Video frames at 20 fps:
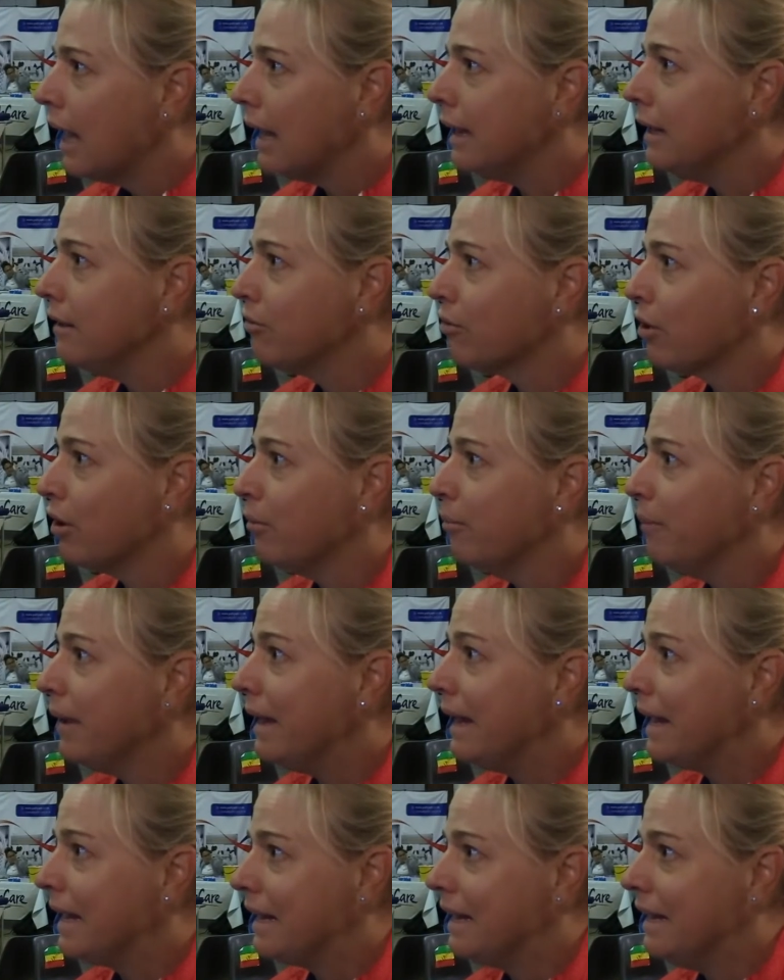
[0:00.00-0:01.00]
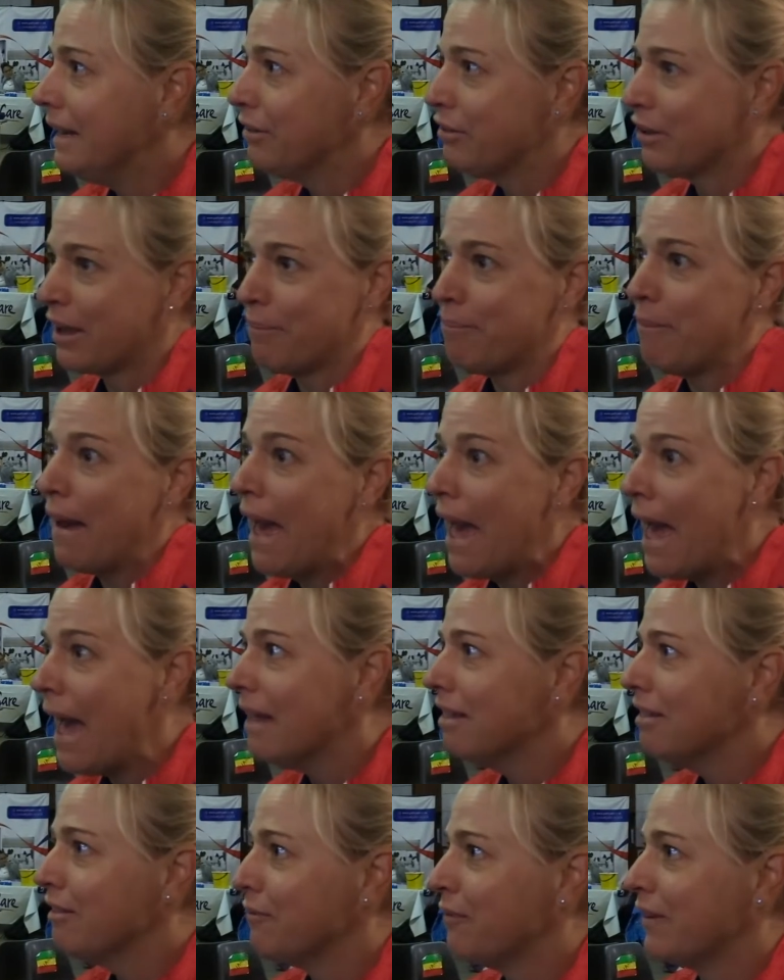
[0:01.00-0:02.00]
I need to go to Mediclinic to get my
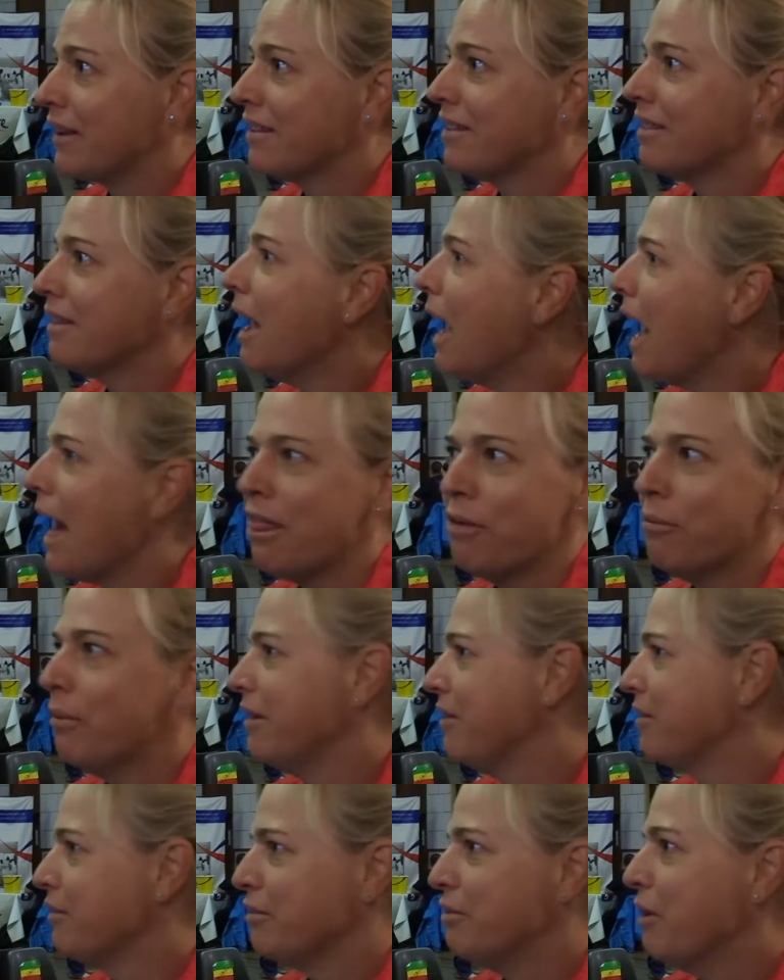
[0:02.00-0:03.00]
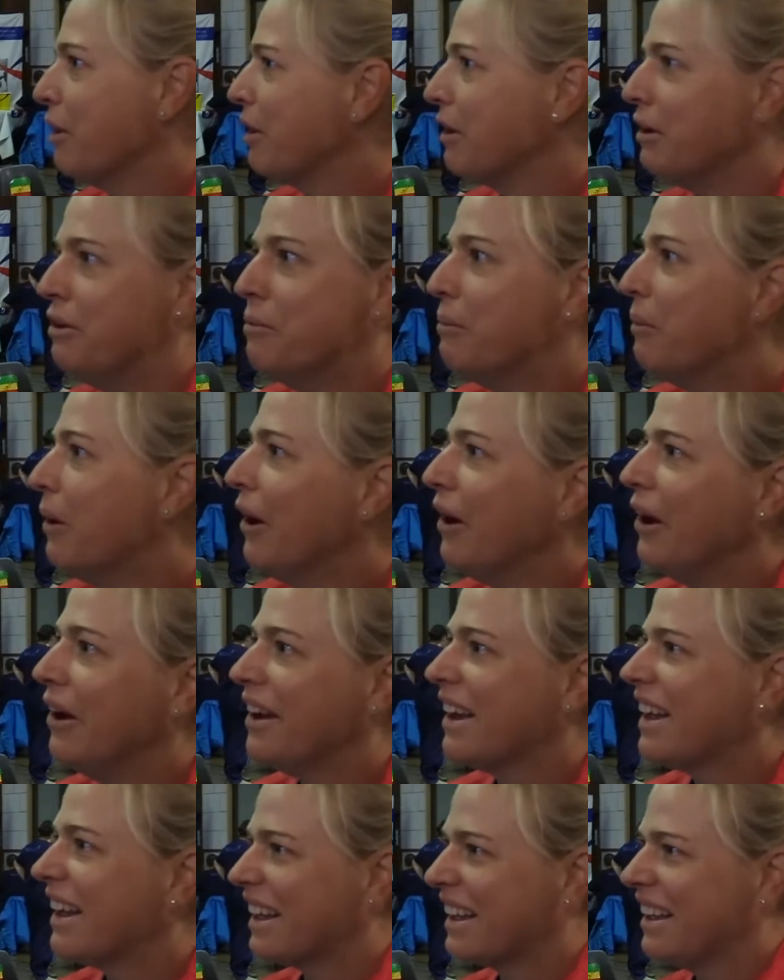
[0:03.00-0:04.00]
hands fixed. Otherwise, it's not going to work.